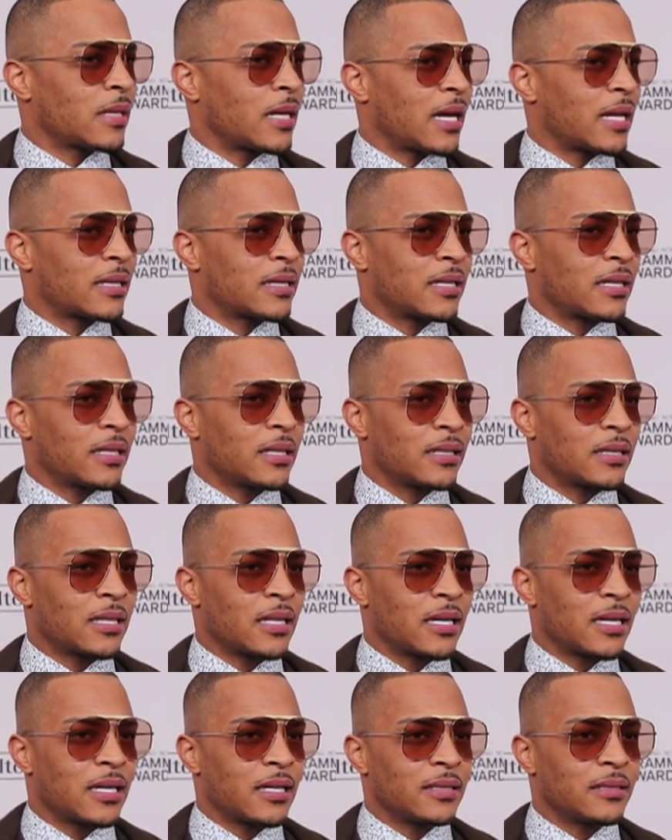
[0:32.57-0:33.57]
I think
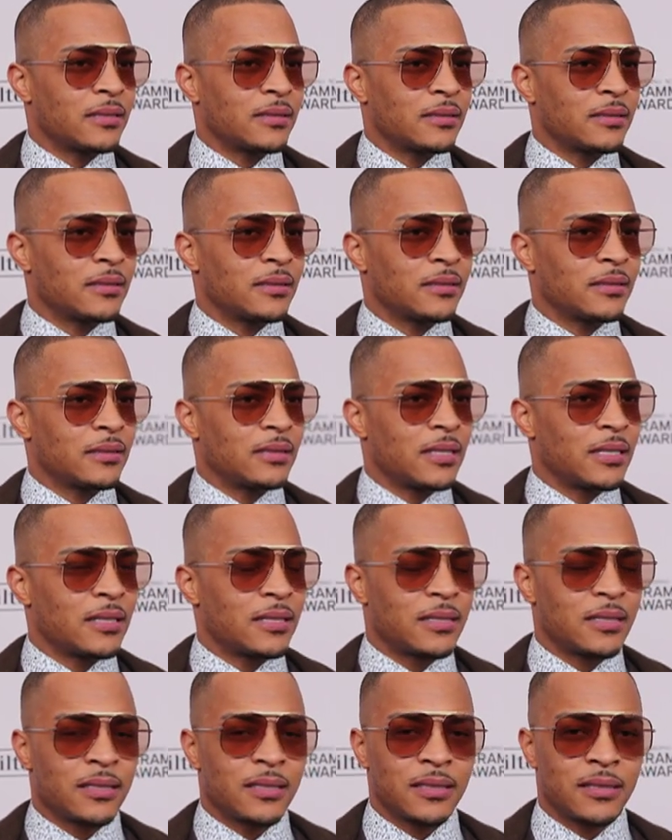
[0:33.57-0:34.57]
that
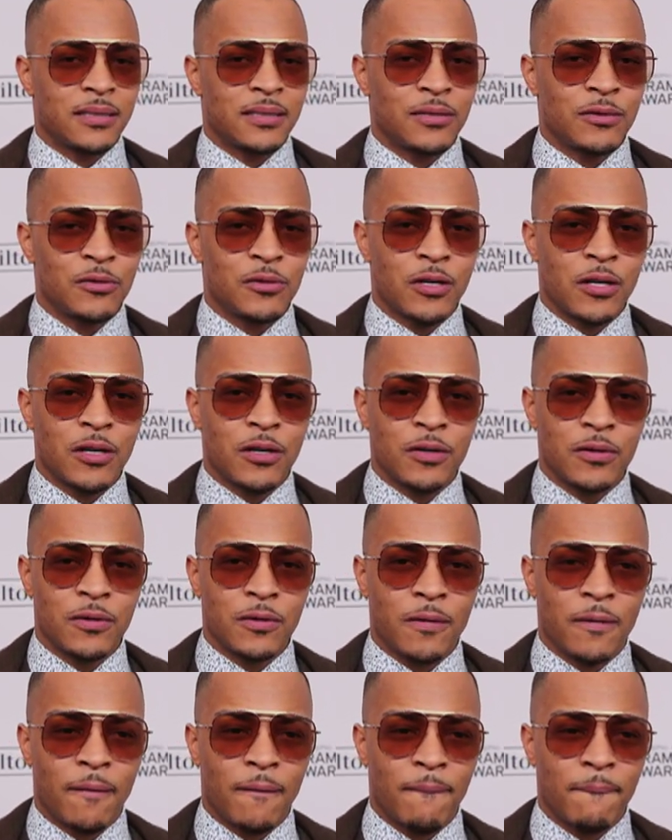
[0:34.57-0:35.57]
this is, you
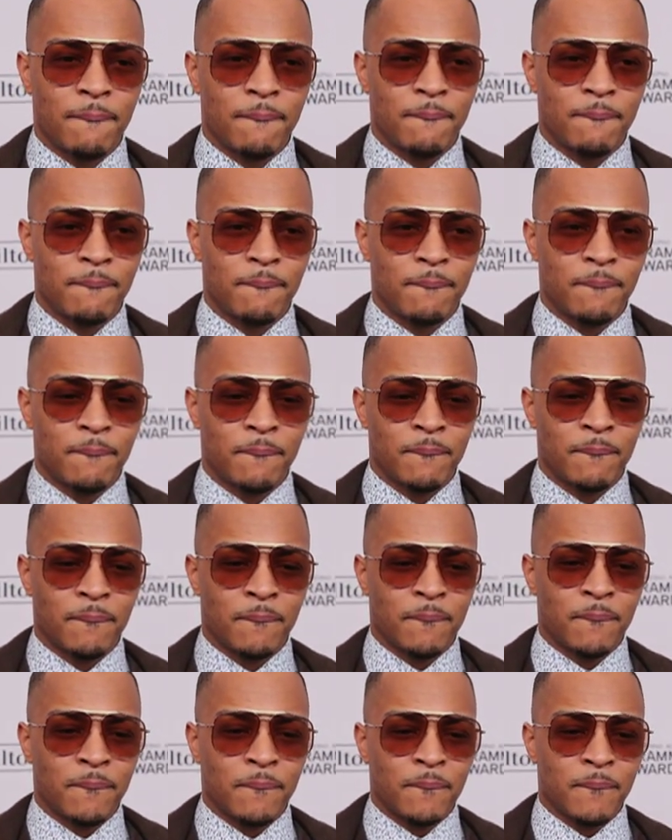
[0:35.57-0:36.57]
know,
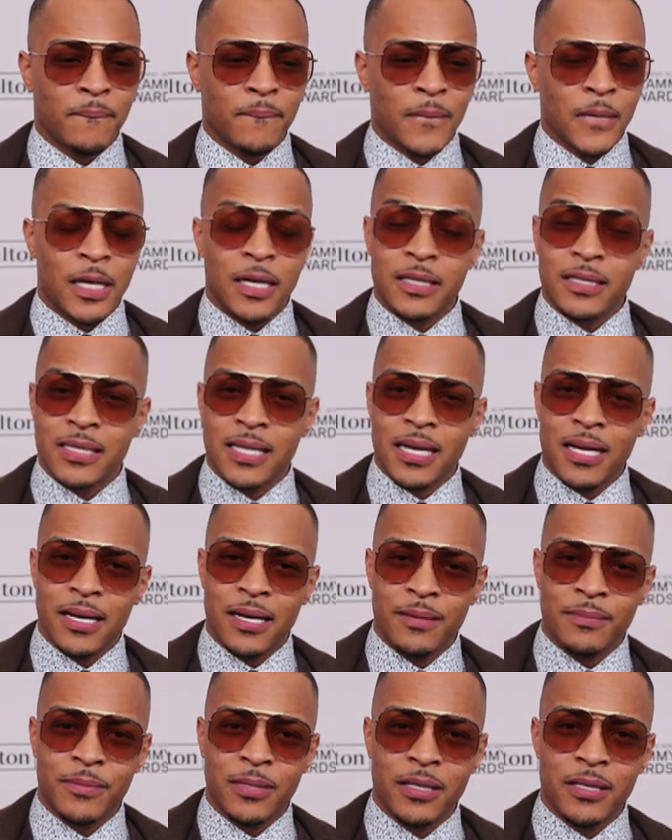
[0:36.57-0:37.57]
a
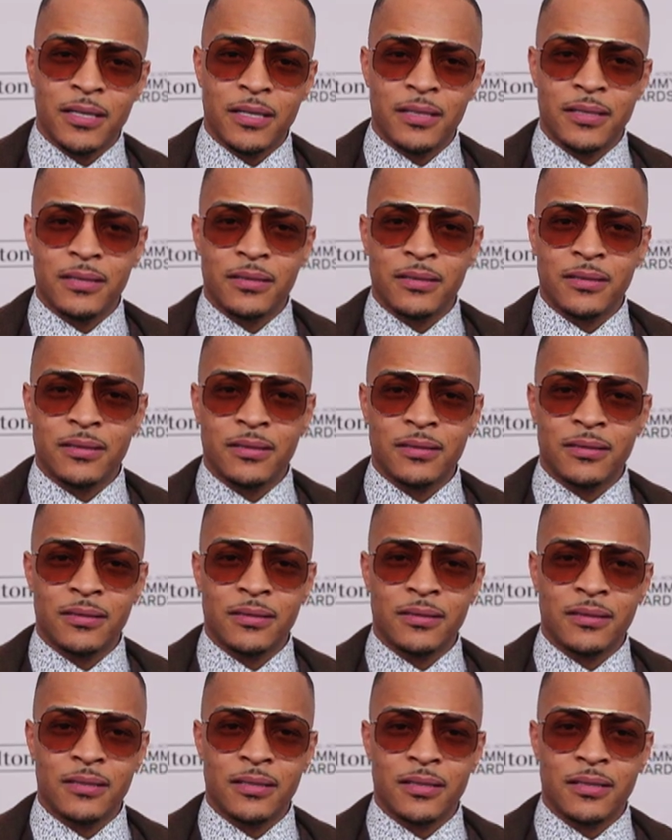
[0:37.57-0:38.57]
time that
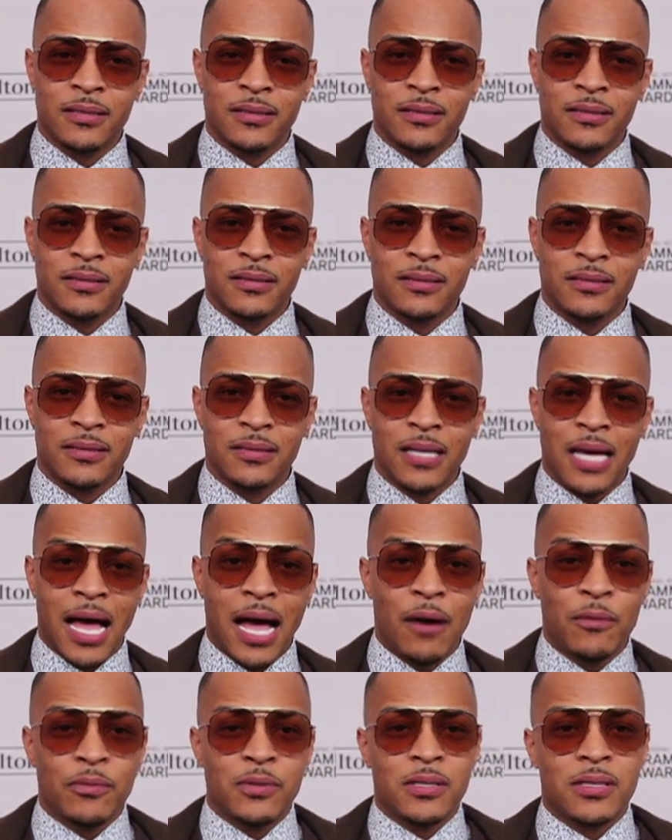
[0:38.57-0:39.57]
is,
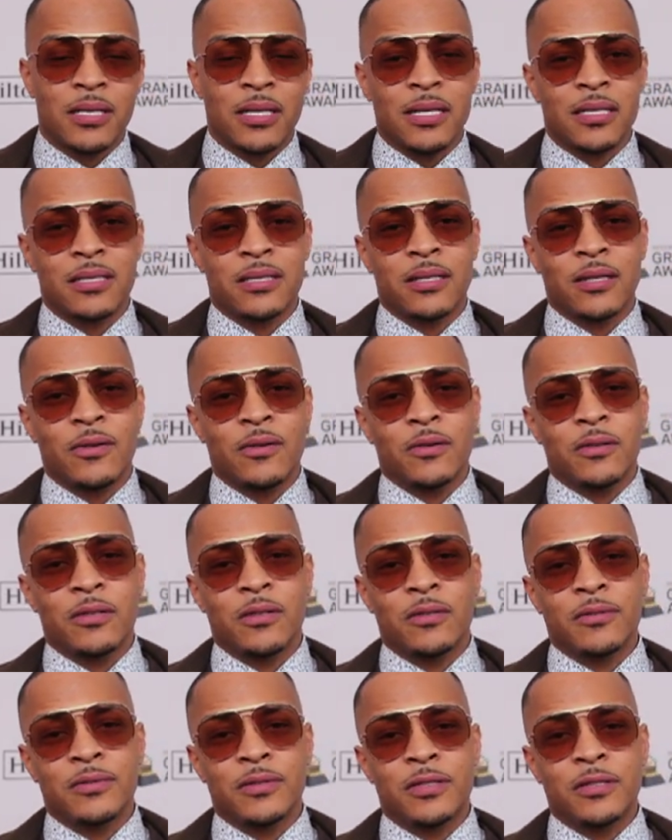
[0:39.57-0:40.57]
I would say it's long
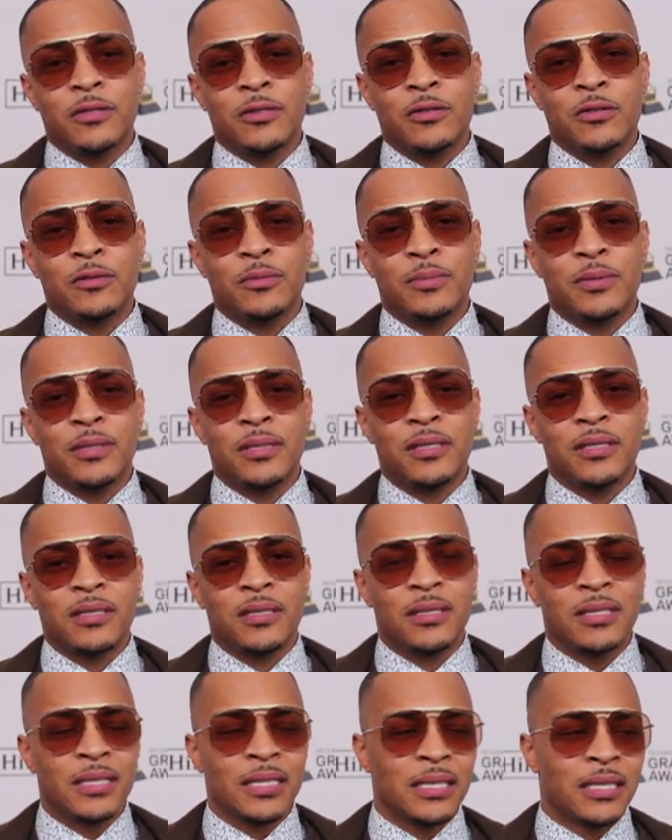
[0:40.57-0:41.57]
overdue,
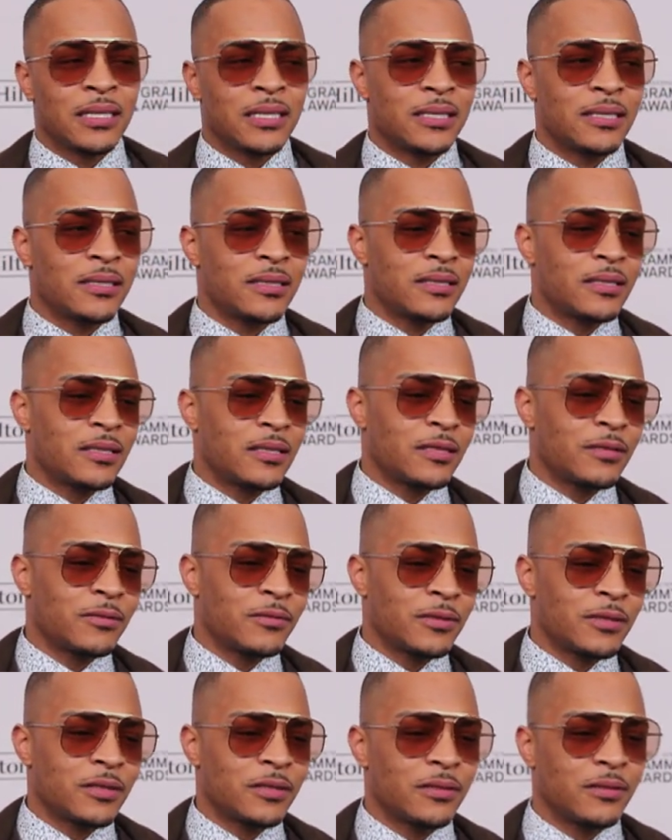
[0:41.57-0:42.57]
but
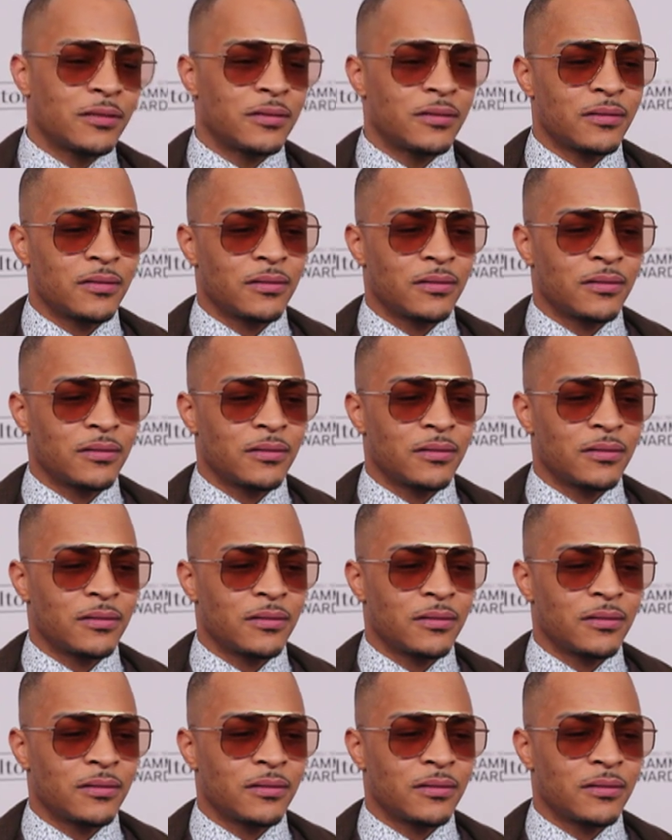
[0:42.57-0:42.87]
considering